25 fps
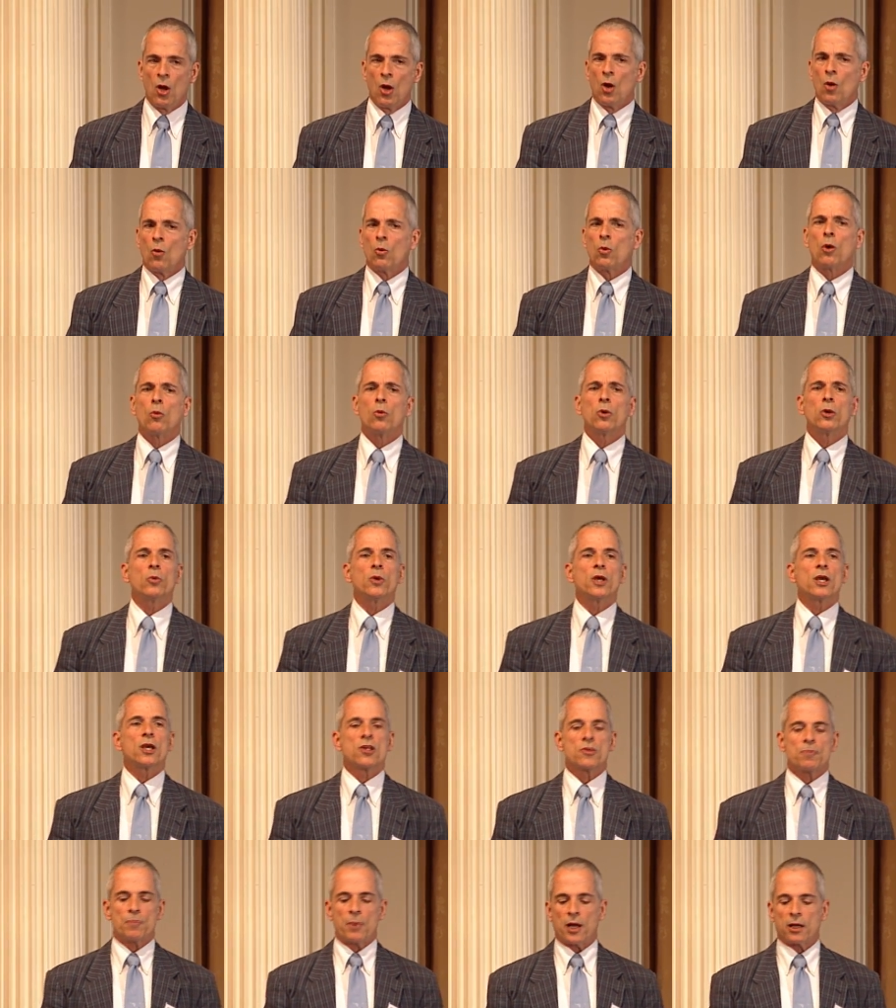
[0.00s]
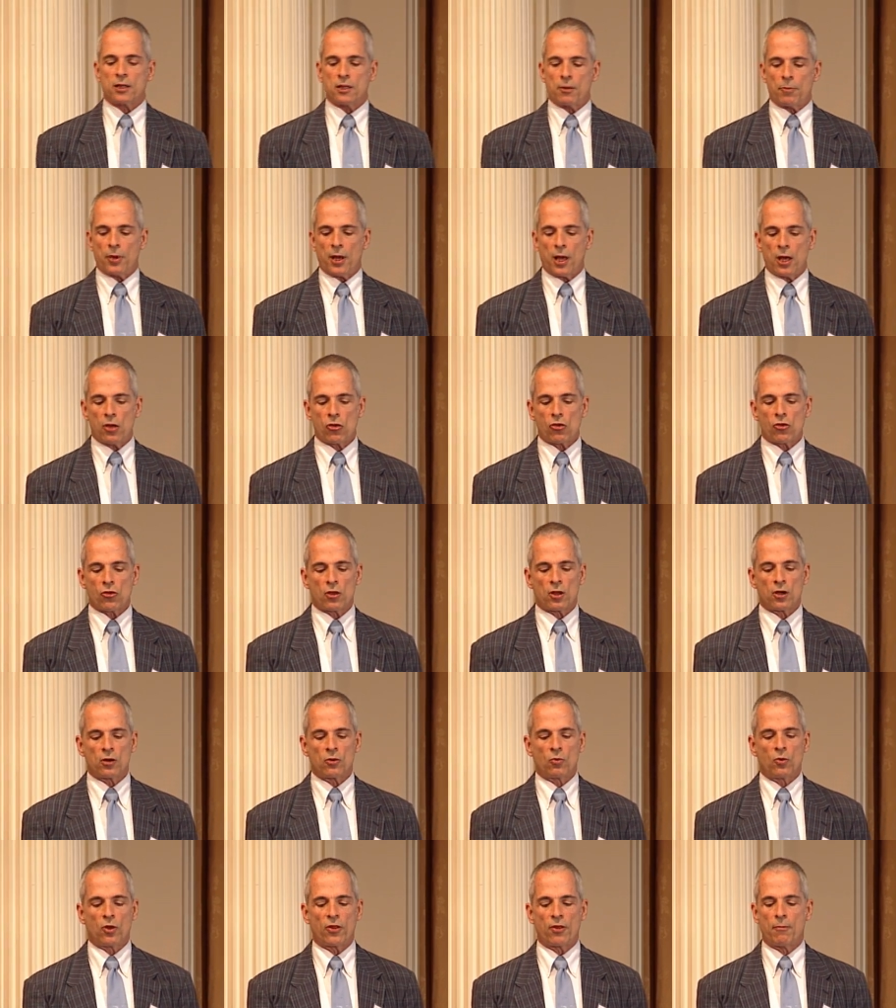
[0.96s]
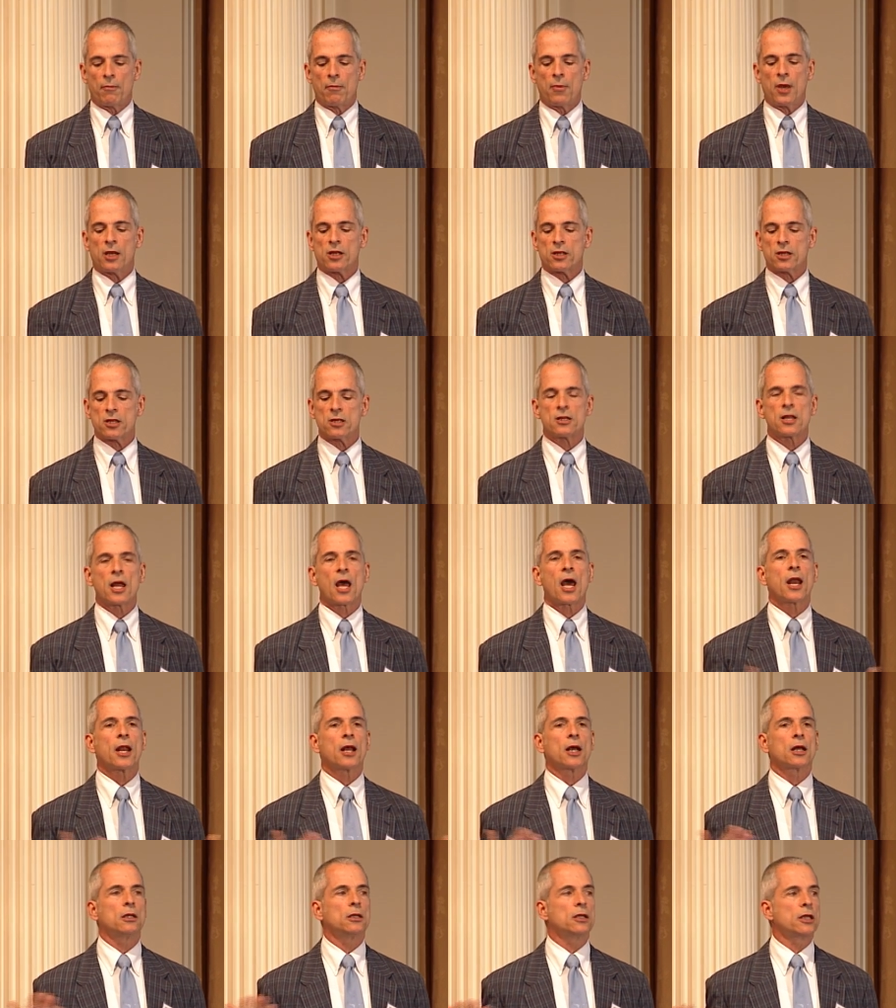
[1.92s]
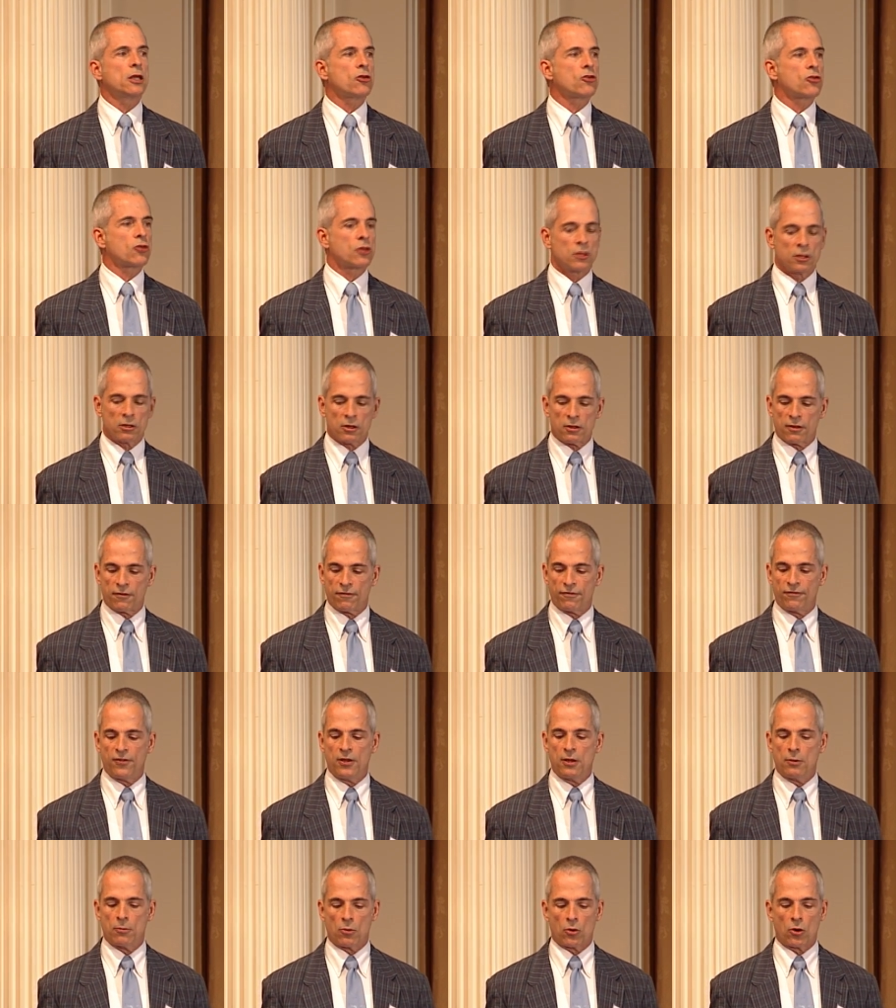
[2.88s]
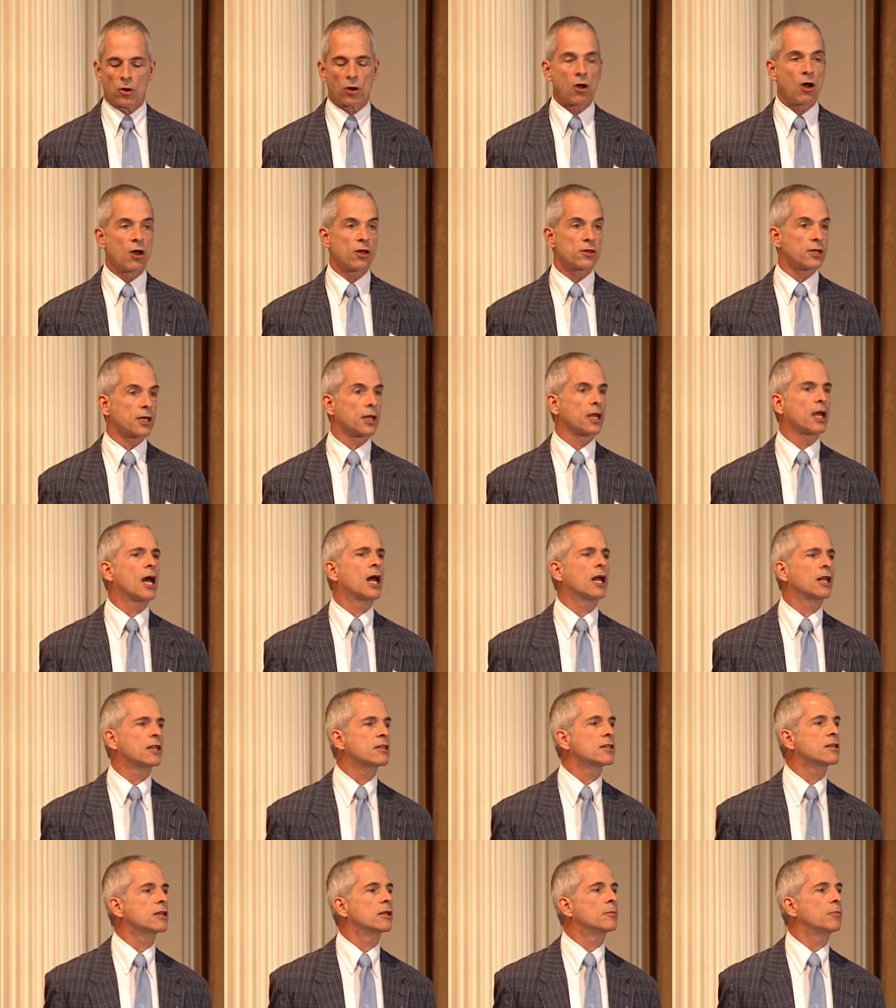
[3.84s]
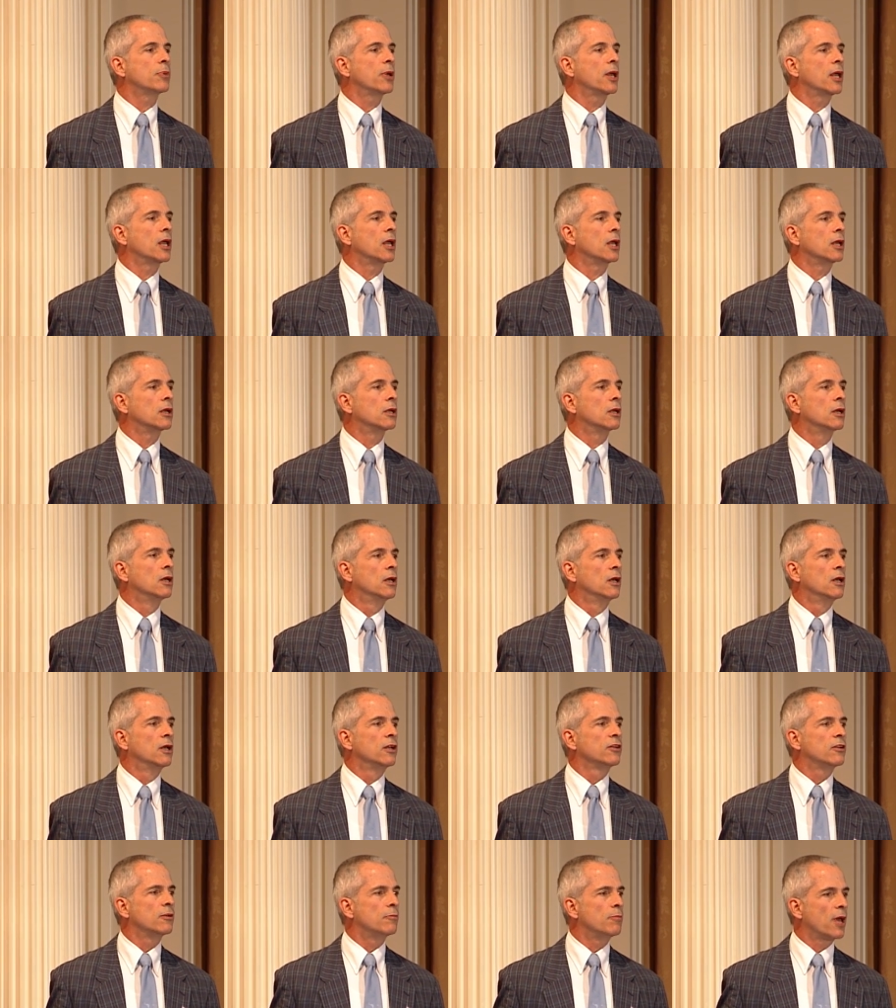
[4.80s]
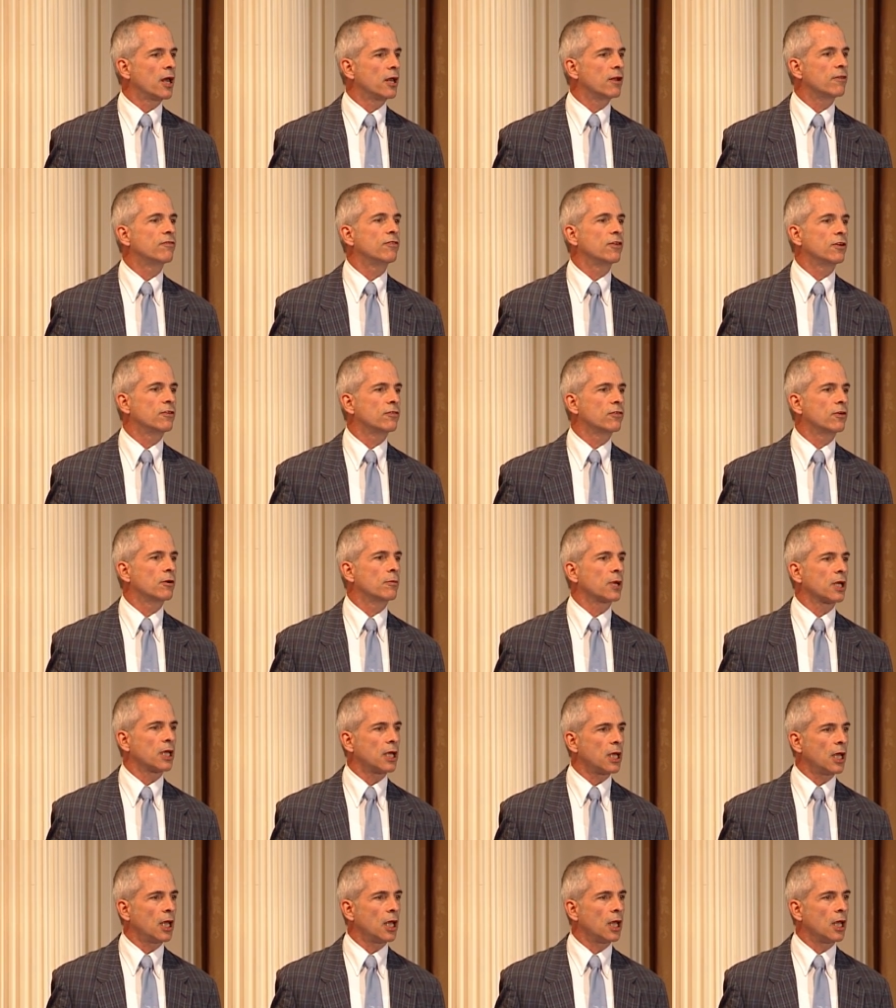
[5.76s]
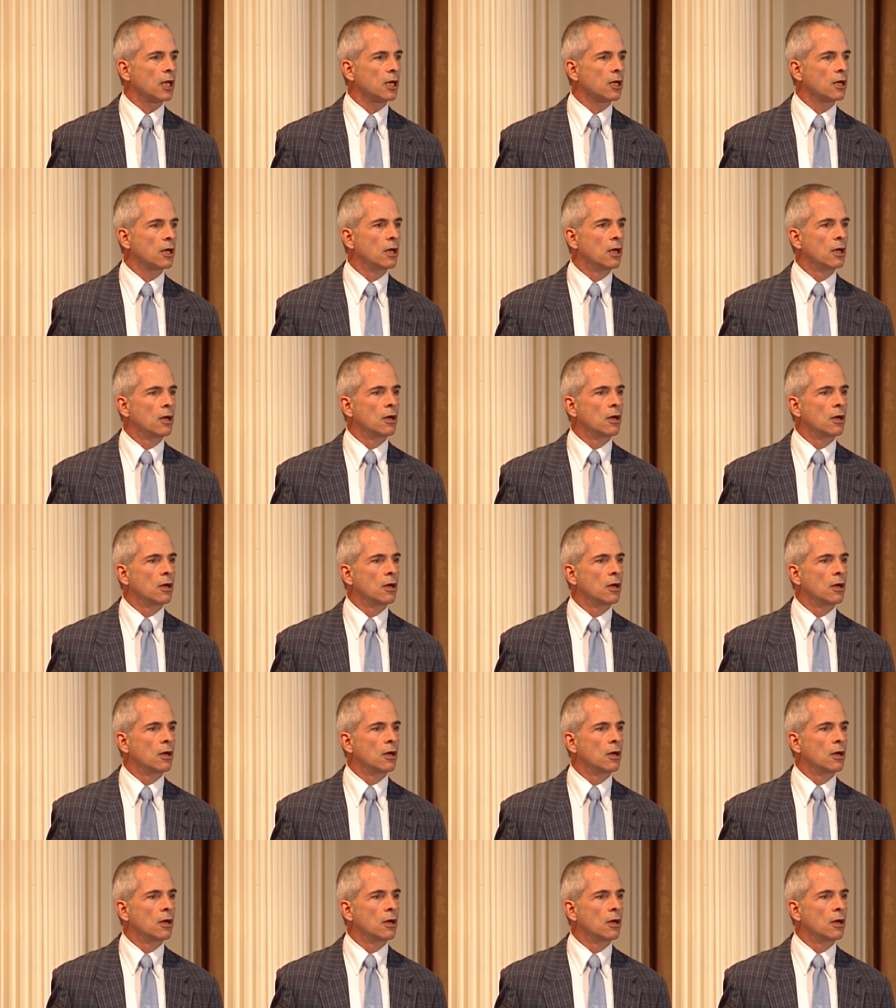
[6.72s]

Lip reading: Well, would we expect a patient with a metastatic lesion to the femur causing constant pain to benefit from a cane?